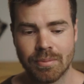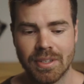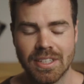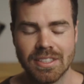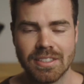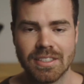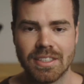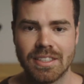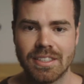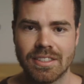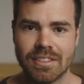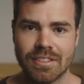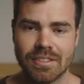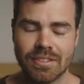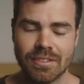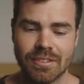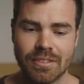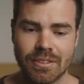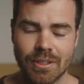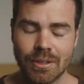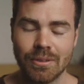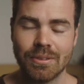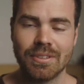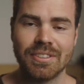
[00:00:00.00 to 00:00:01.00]
this is
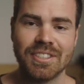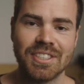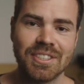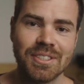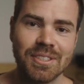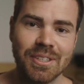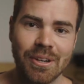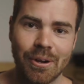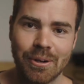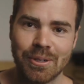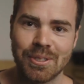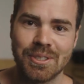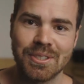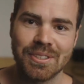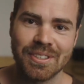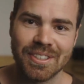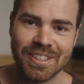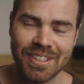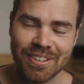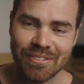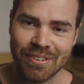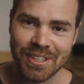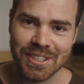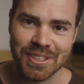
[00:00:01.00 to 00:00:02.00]
don't just
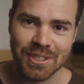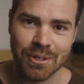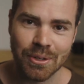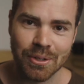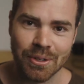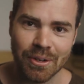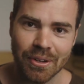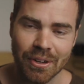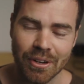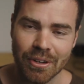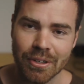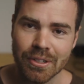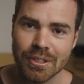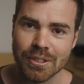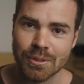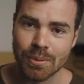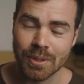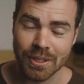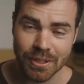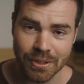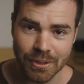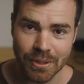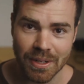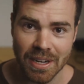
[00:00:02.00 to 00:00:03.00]
coast and rest on your laurels
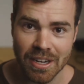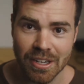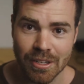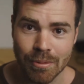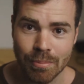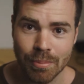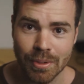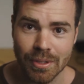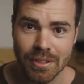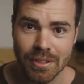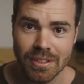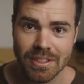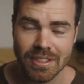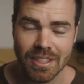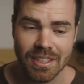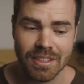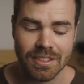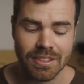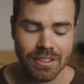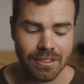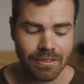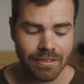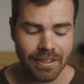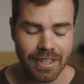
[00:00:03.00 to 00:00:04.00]
when you're doing a computer science
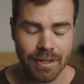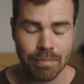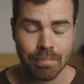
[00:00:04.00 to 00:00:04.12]
degree.